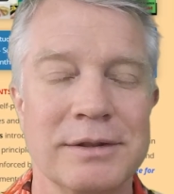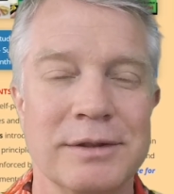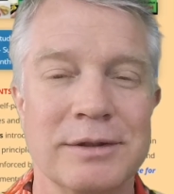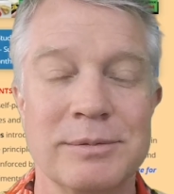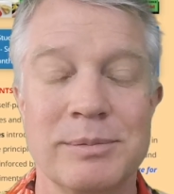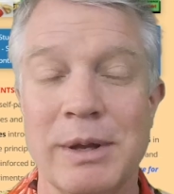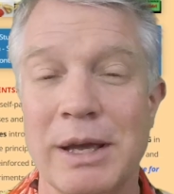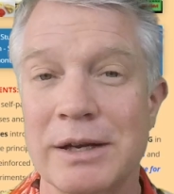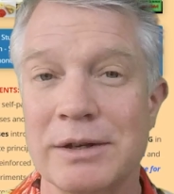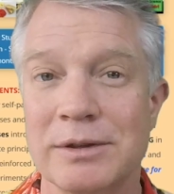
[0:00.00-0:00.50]
It's
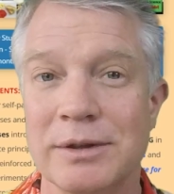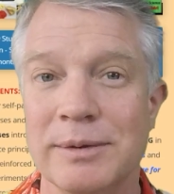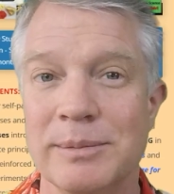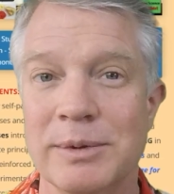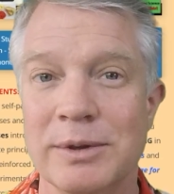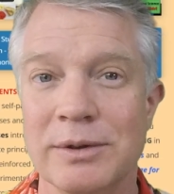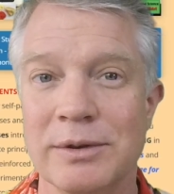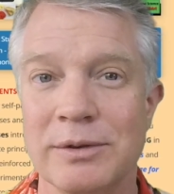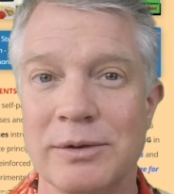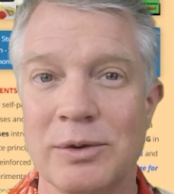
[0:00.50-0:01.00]
actually
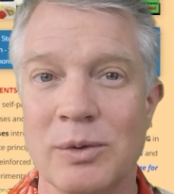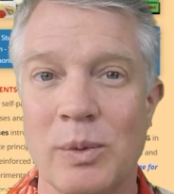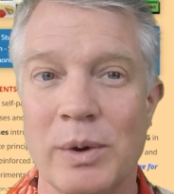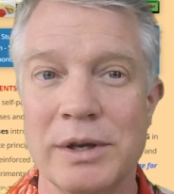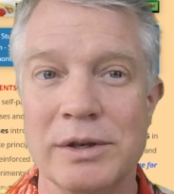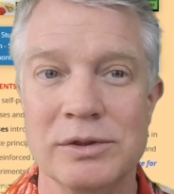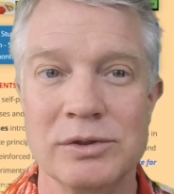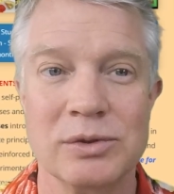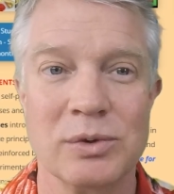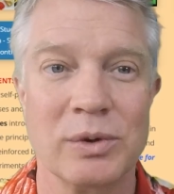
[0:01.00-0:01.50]
been
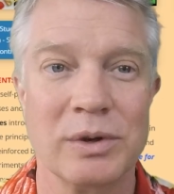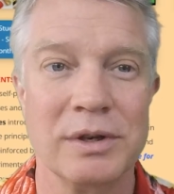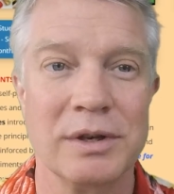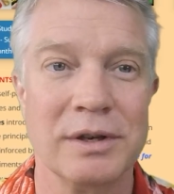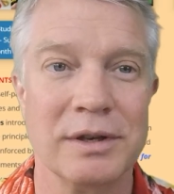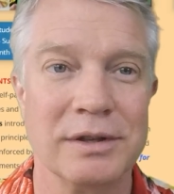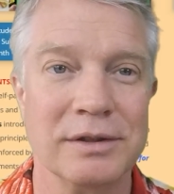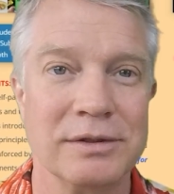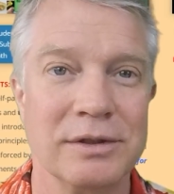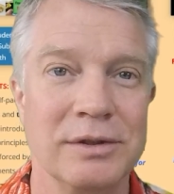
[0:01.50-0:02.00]
quite enjoyed
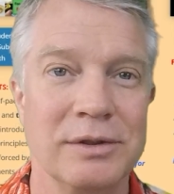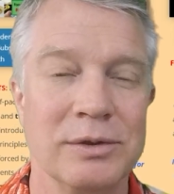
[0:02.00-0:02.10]
and is a